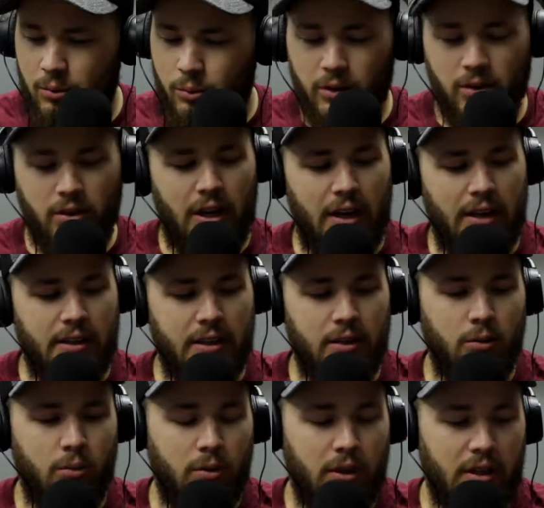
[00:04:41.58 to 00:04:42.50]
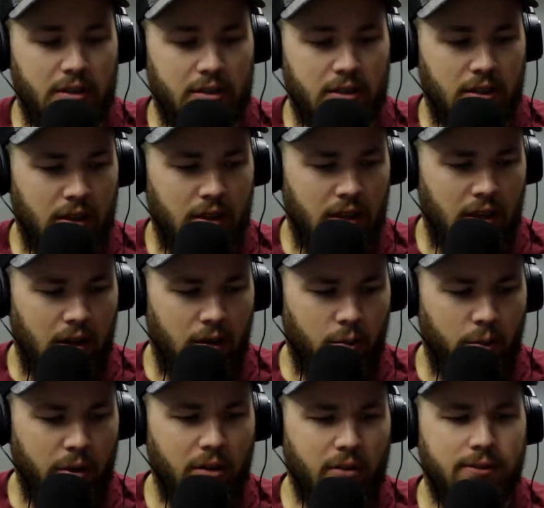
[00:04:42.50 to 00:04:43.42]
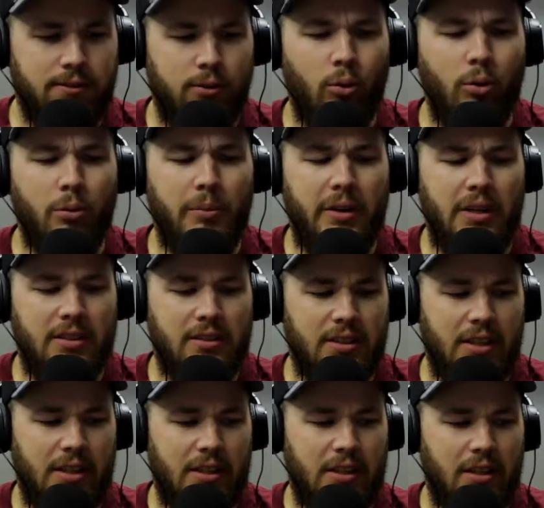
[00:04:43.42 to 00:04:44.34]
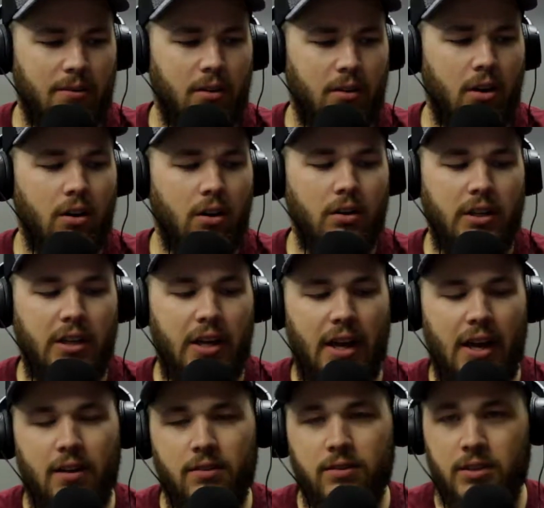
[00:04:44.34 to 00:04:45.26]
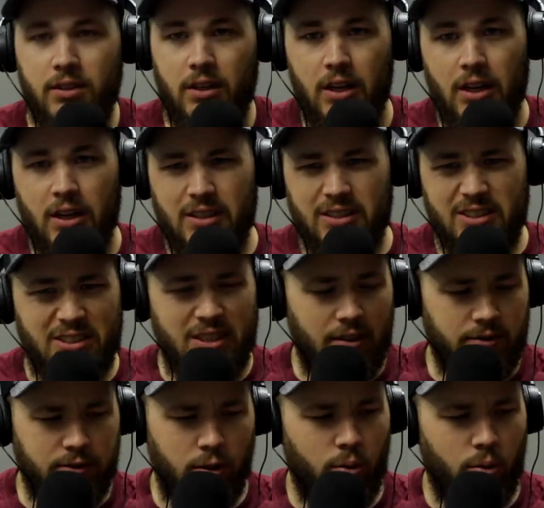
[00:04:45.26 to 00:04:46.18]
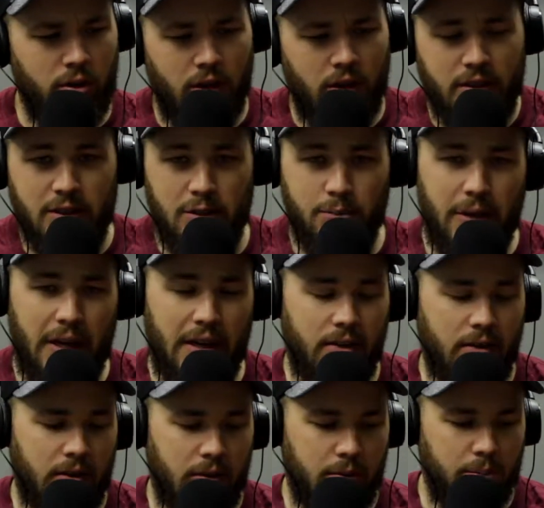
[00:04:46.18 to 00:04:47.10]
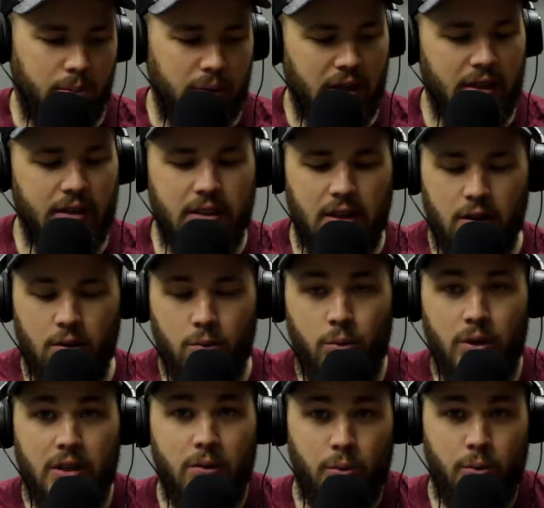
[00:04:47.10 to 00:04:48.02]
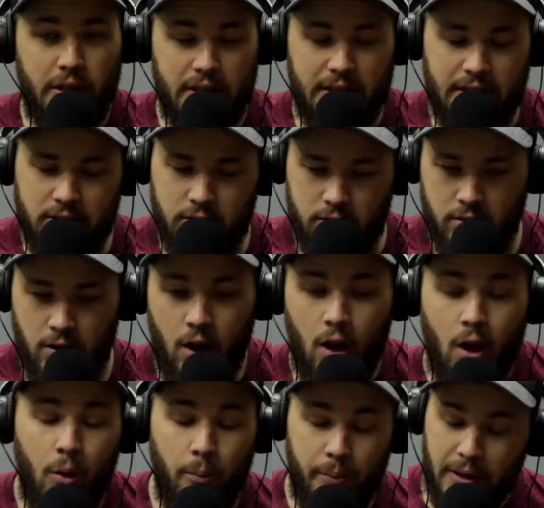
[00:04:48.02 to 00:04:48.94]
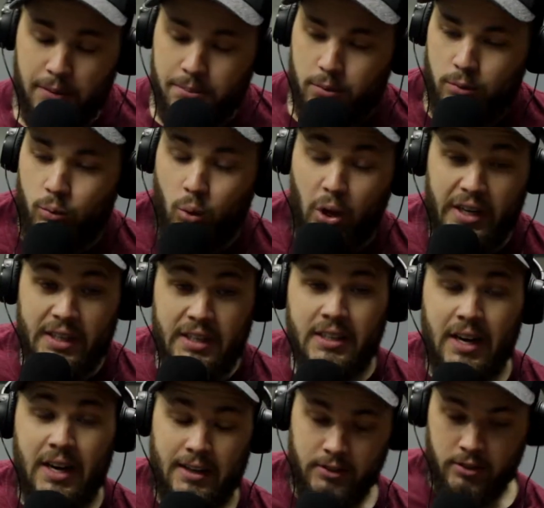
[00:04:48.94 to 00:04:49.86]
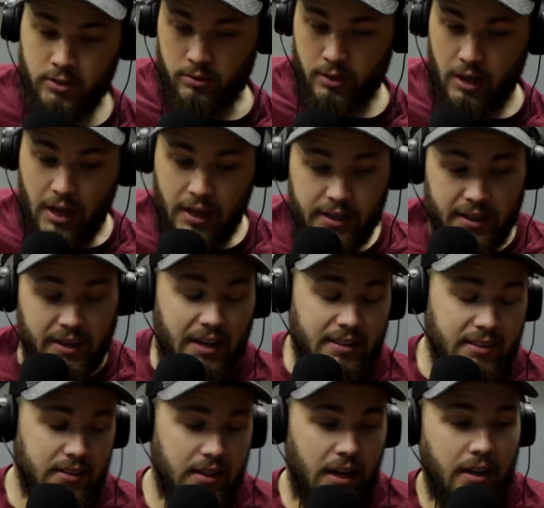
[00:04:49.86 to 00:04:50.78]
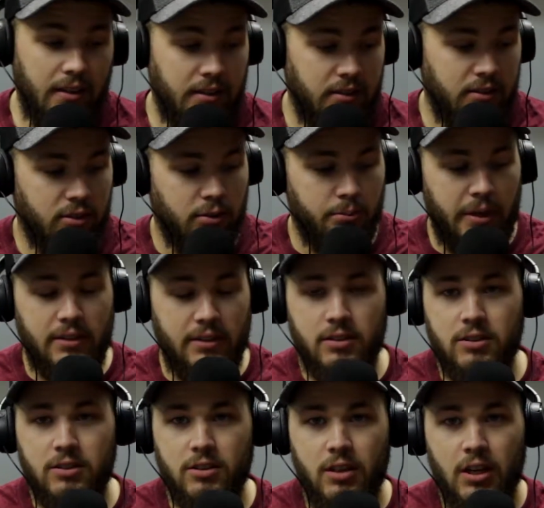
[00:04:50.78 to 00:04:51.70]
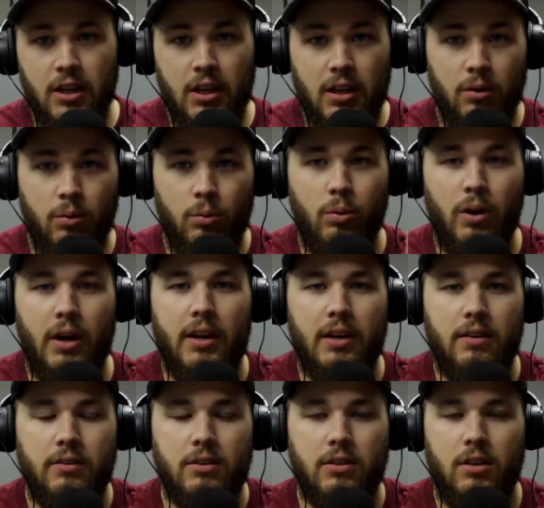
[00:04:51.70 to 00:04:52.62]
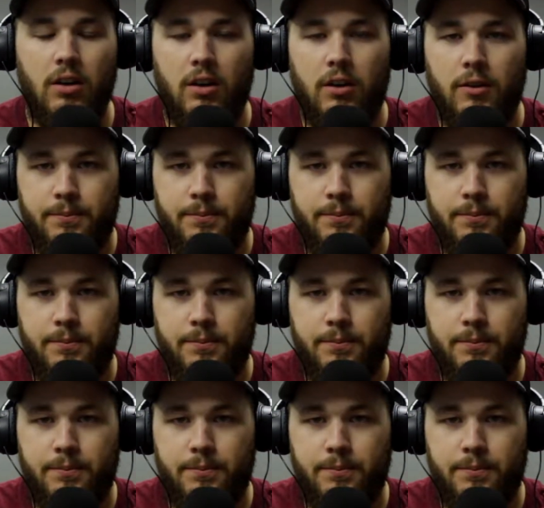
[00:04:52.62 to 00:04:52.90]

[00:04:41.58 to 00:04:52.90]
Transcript: We're like, what? We are 4 minutes in, and I'm already having stuff going on in the background. But what can I do? People, what can I do? Can I silence the messenger? Whatever.